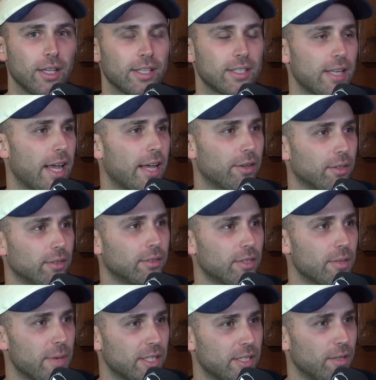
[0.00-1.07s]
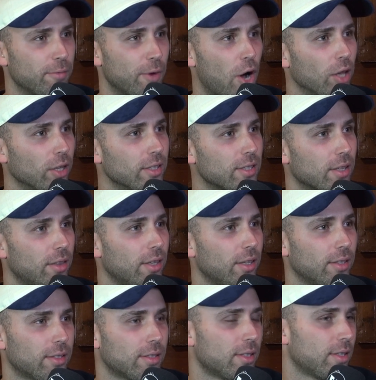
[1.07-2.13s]
their stand on domestic violence, I
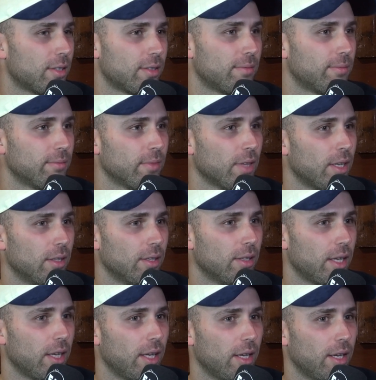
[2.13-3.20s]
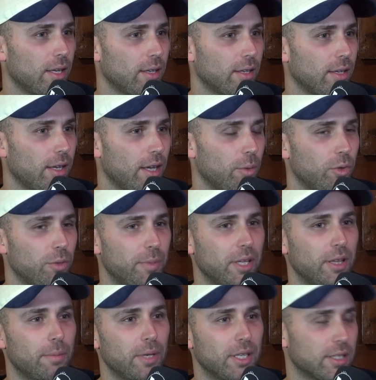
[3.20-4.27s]
think it's just it would
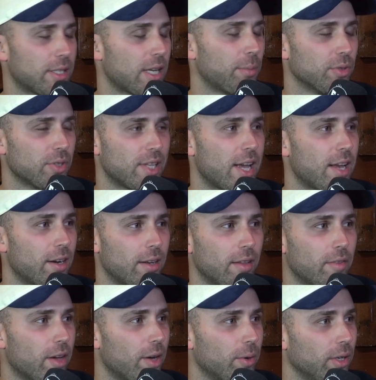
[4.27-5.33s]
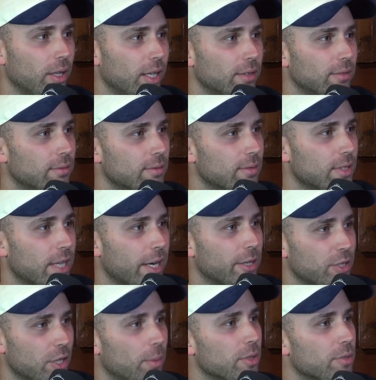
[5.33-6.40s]
be the biggest double standard if they were to let
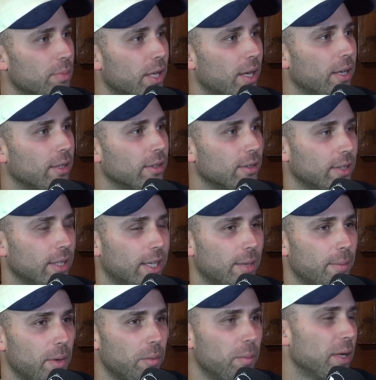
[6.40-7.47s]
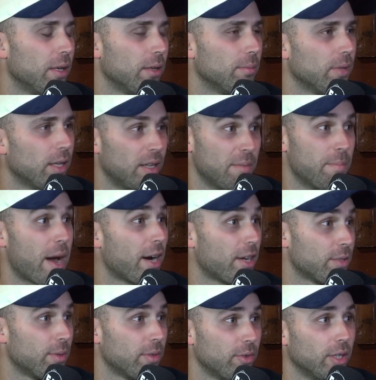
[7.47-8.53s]
Tarryn Thomas play. Um, it would be an
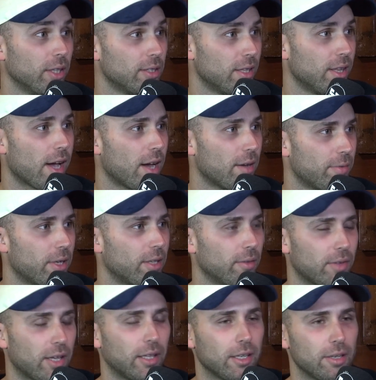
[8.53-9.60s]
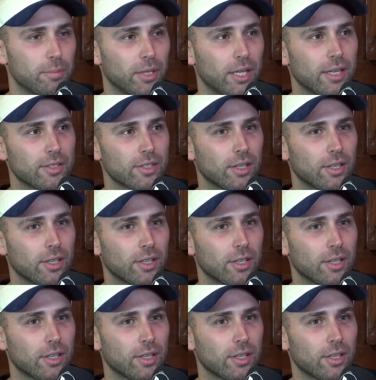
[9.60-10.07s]
embarrassment, really, to the 100%. AFL if they let him play.